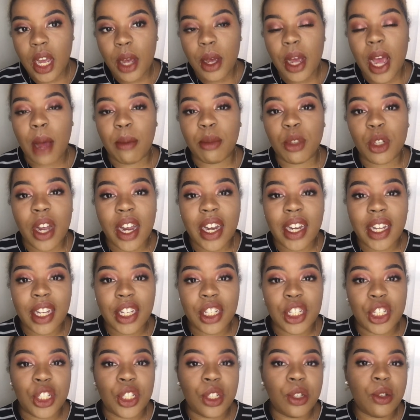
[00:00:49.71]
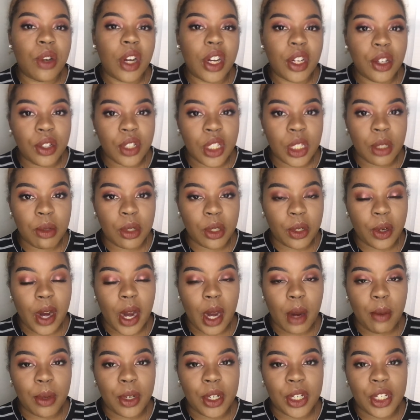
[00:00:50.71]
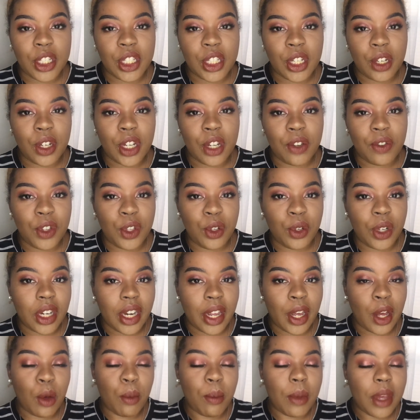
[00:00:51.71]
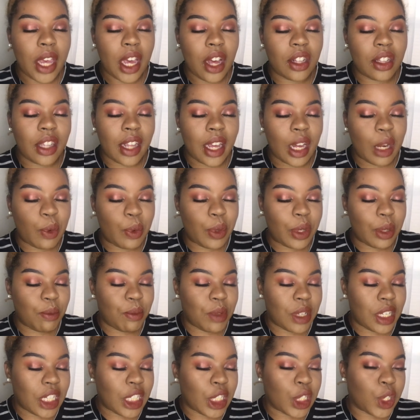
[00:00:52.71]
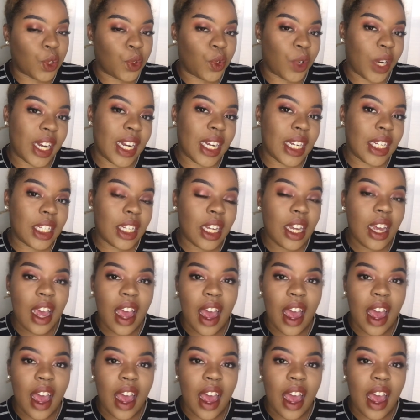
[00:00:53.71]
I'm trying to get to 200 subscribers, so if you could help me out, that would be great.